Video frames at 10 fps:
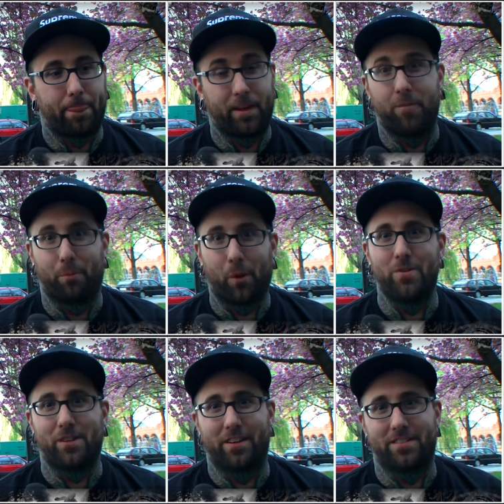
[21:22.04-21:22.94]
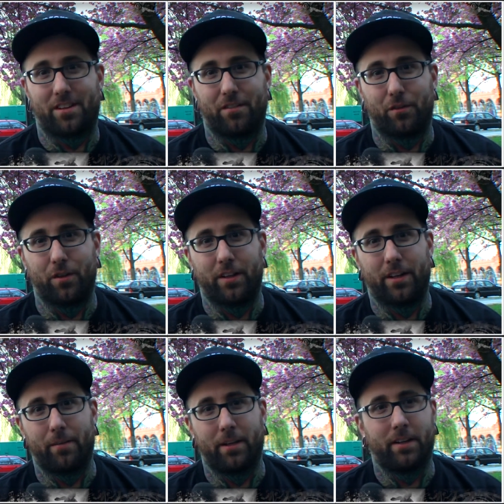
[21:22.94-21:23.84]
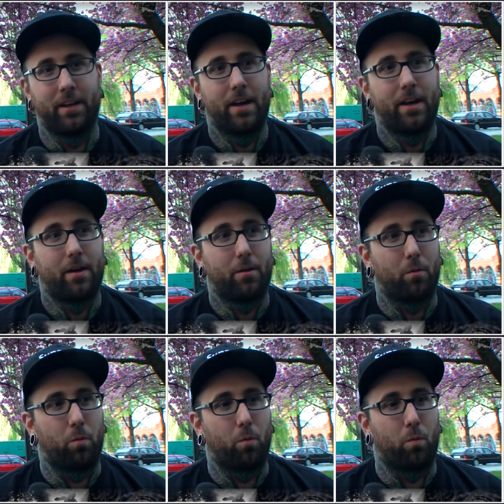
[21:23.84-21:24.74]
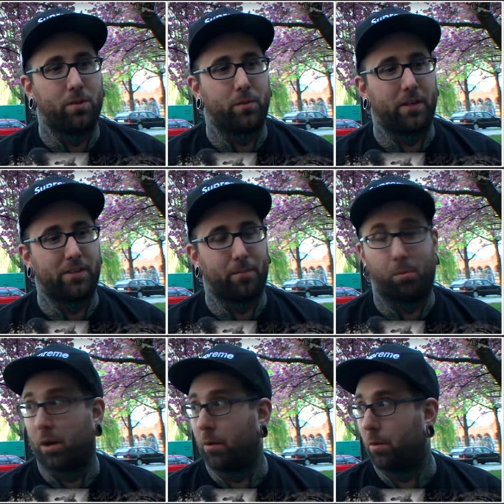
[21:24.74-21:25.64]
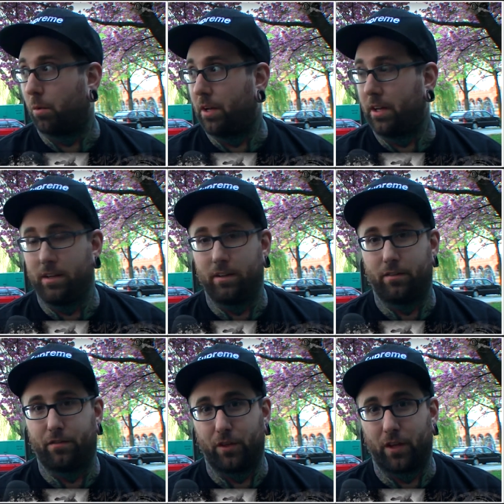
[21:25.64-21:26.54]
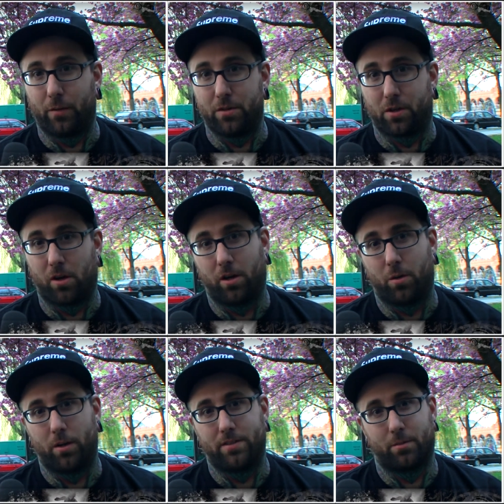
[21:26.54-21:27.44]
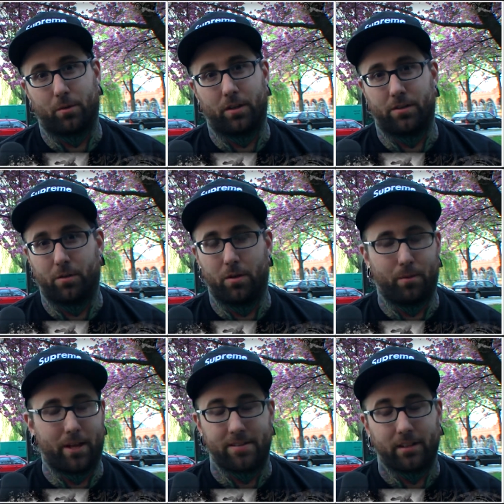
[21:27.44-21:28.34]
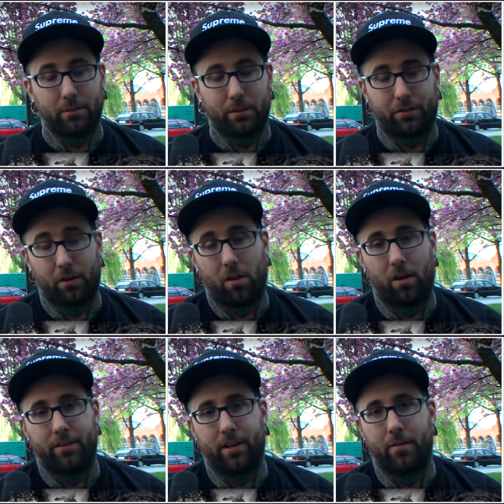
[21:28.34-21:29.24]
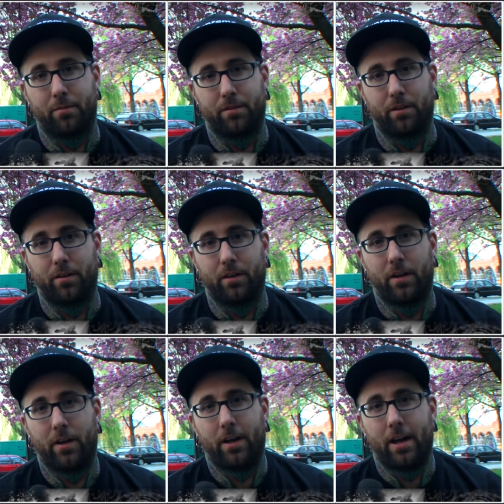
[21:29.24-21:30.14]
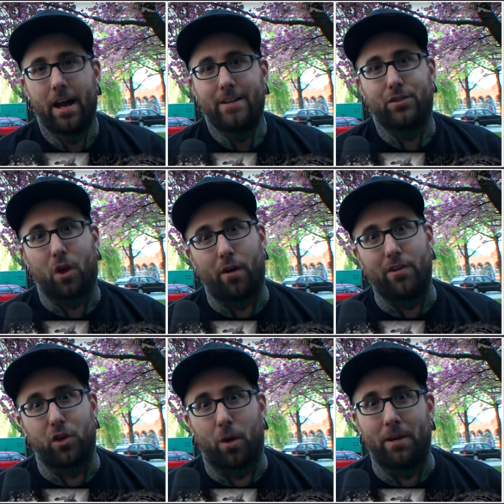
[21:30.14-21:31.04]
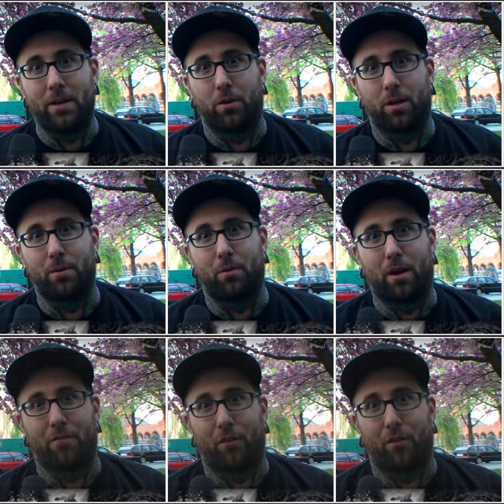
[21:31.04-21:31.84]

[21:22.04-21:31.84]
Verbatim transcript: it implodes on itself, really. I mean, once we get to the point where we feel like we should call it quits, then we're gonna do it, but that's not gonna be for a long time, so. Sorry, Germany, we're gonna be around